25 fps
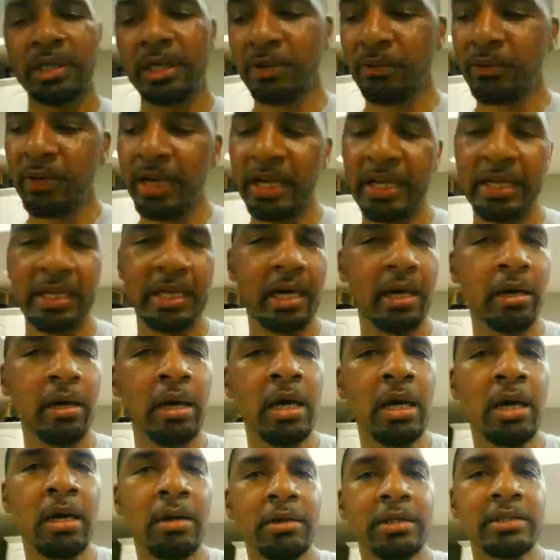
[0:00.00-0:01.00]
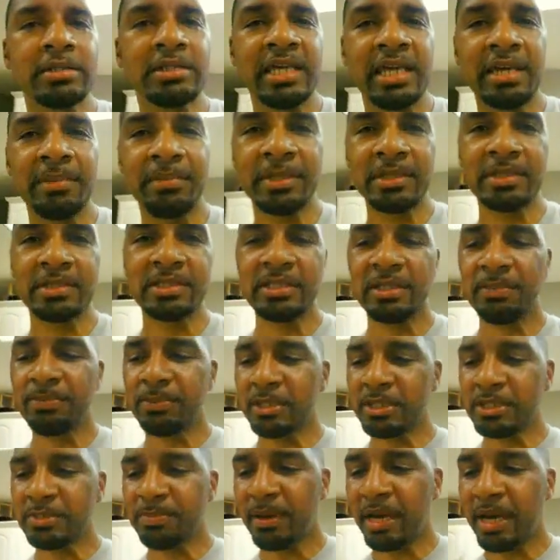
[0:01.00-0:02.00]
on in here right now. I'm going to take me a sip
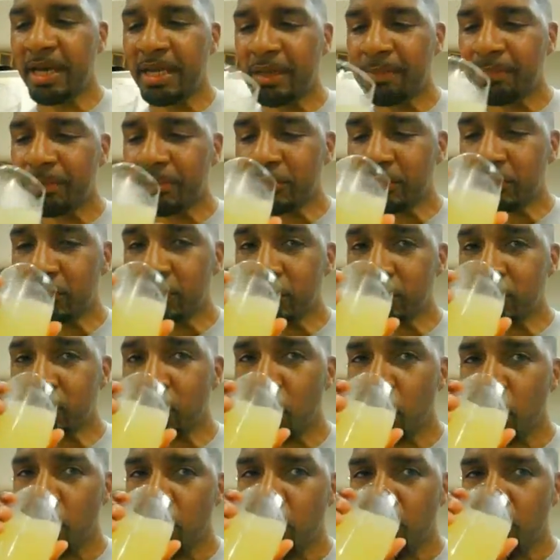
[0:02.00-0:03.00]
of this pineapple juice